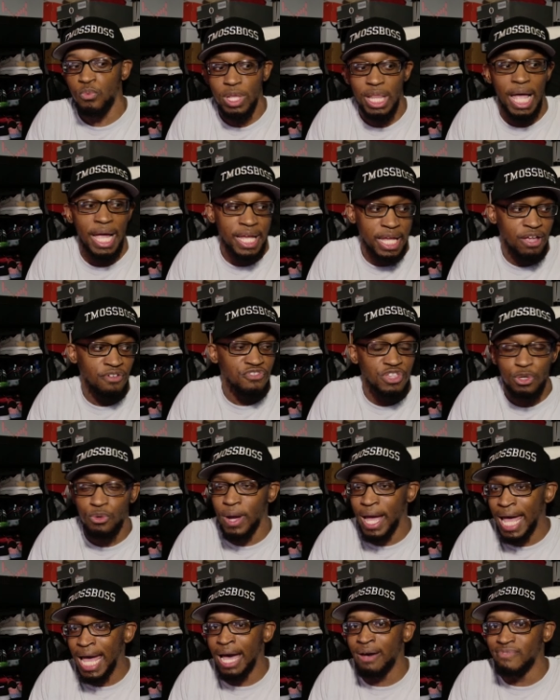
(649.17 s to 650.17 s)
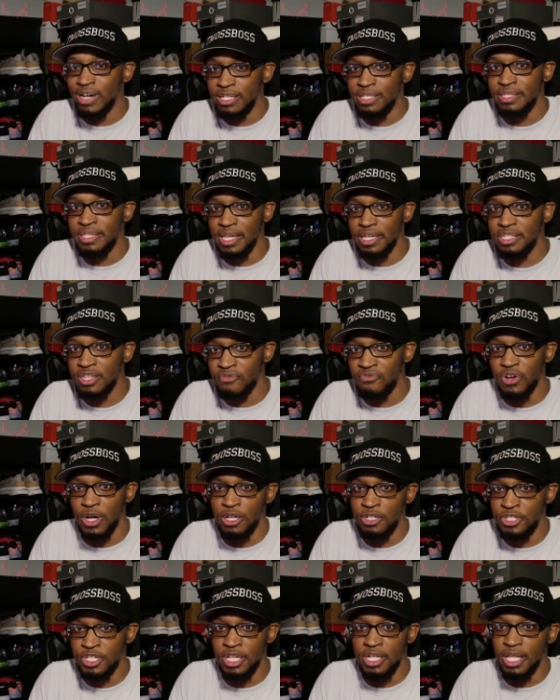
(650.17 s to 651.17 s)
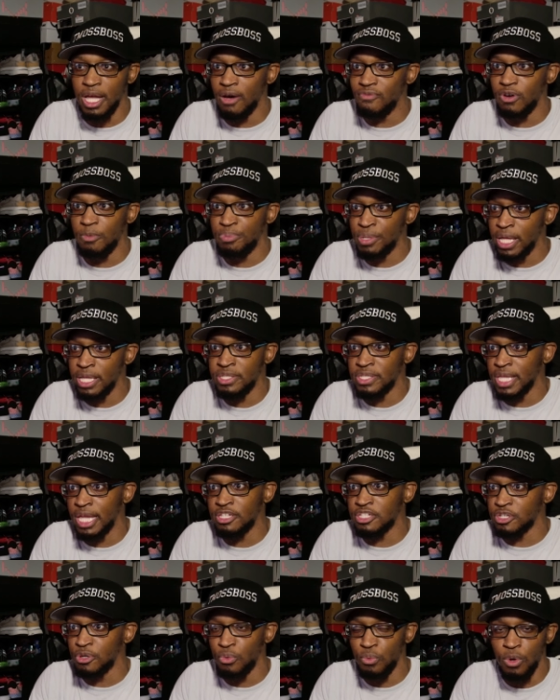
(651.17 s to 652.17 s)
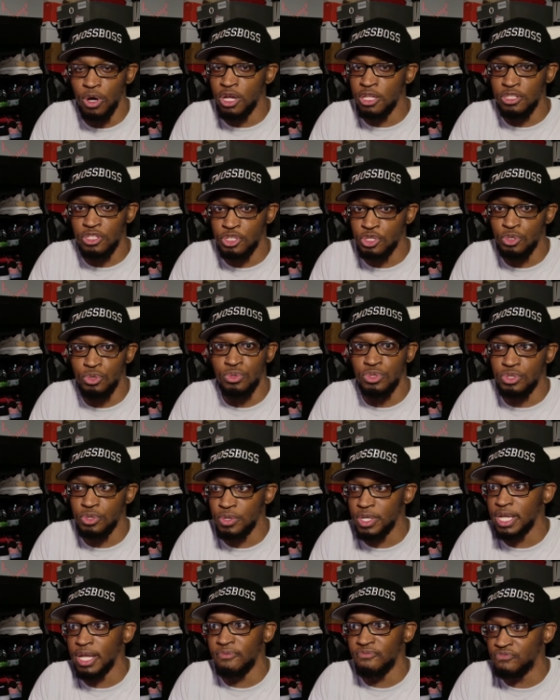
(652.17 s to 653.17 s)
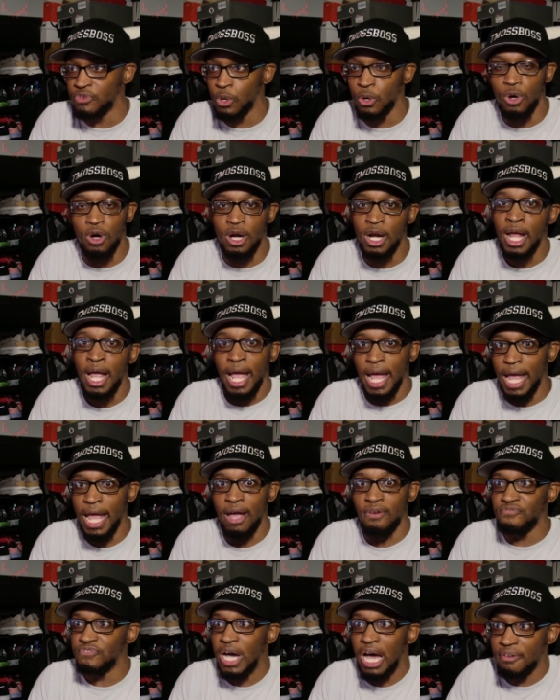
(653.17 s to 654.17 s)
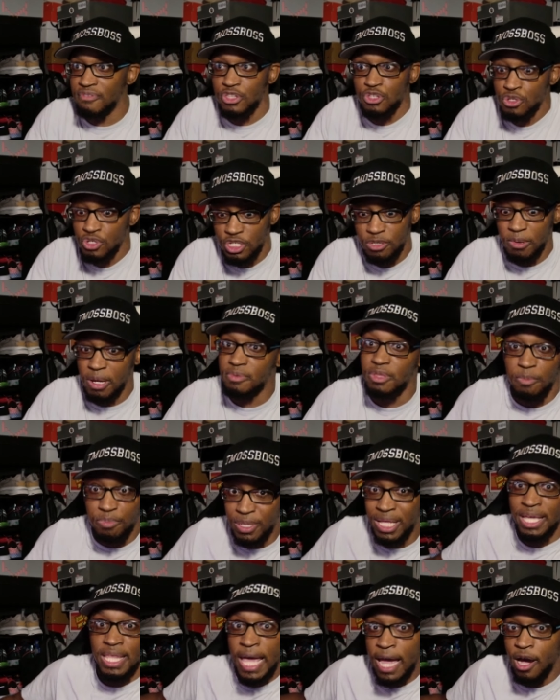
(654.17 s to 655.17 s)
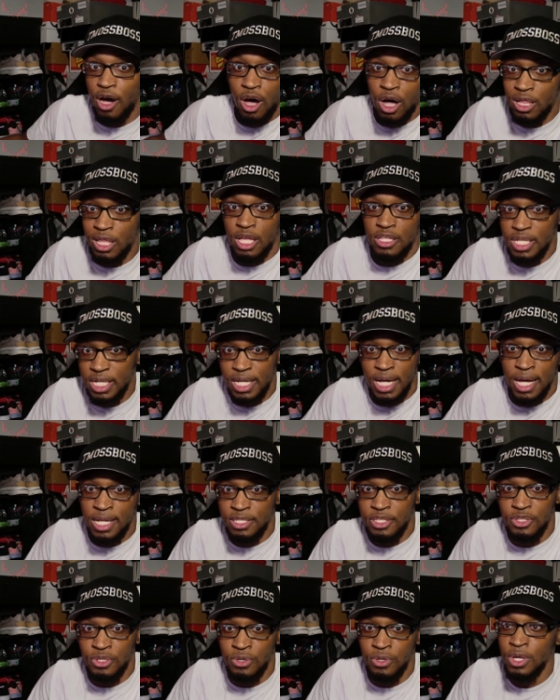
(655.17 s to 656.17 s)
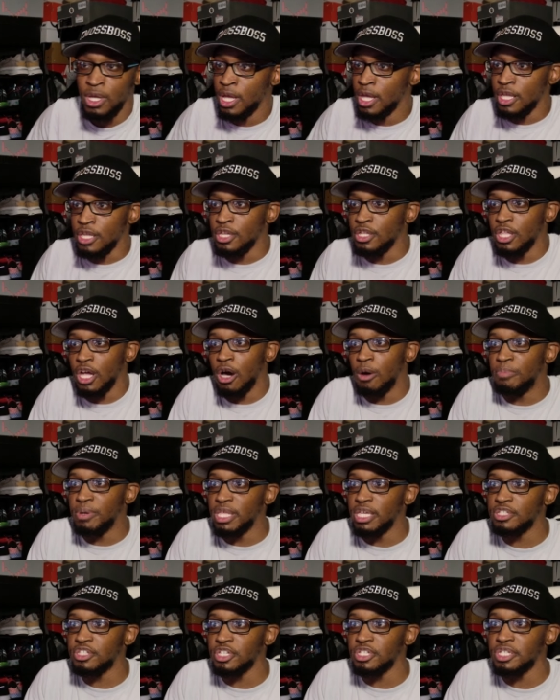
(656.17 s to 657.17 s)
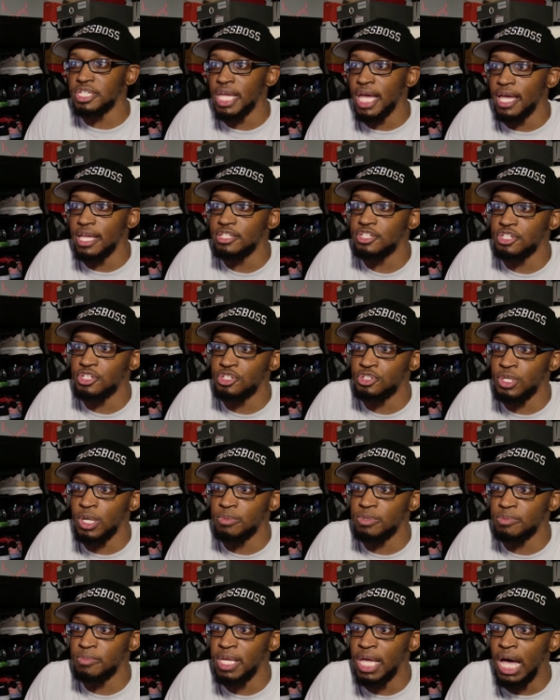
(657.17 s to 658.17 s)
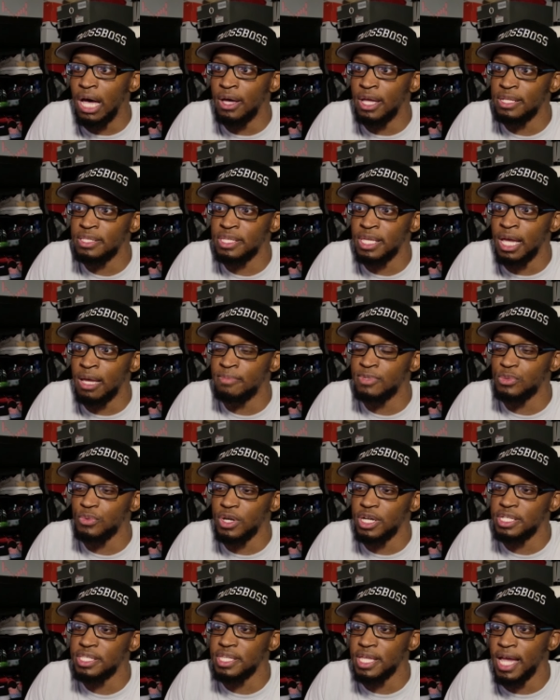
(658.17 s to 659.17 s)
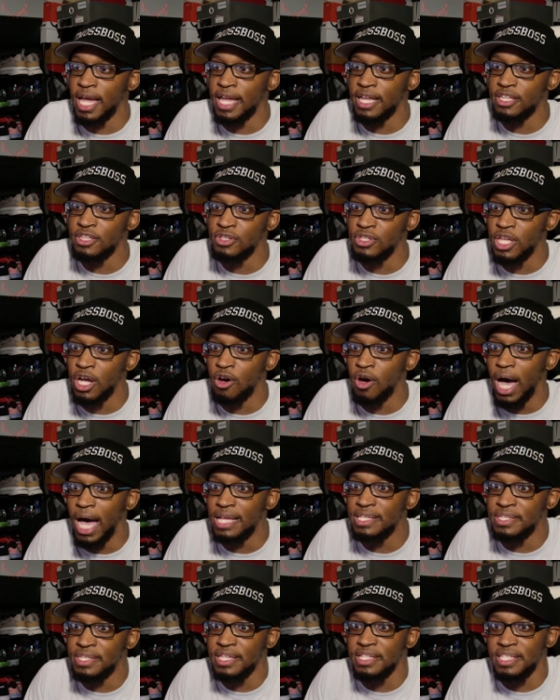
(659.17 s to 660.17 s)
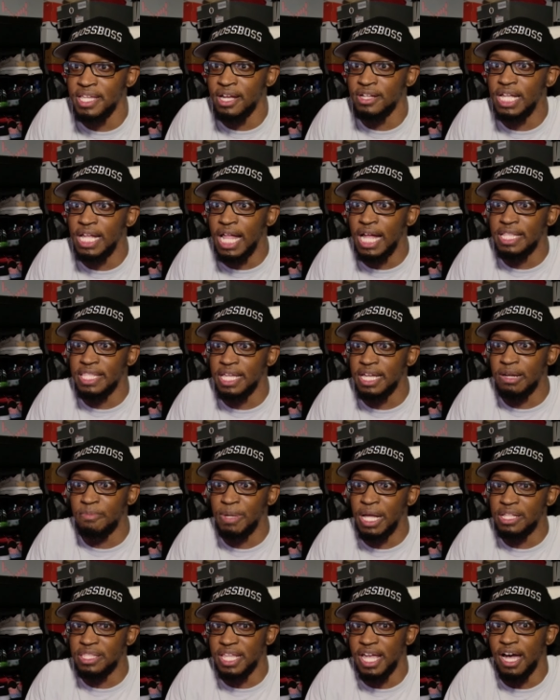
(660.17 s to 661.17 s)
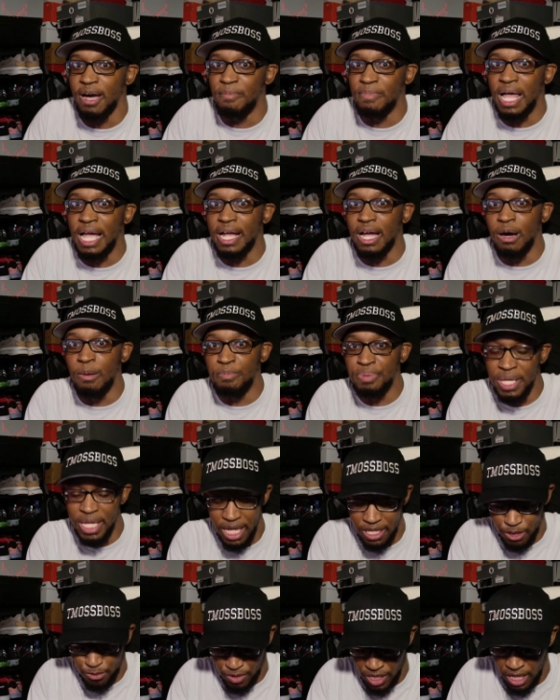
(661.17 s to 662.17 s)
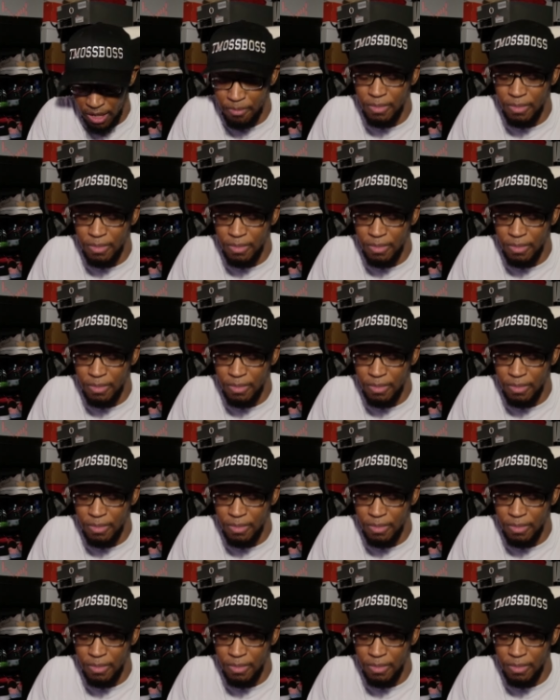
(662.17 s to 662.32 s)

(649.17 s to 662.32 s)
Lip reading: like, if you have a disc version of a PlayStation 1, 2, 3, 4, and 5, you should be able to play that all on the console, you know. But it just, yeah, it just trips me out at times where it's like, you know, I sit down and I think about that. I'm like, a PSP, in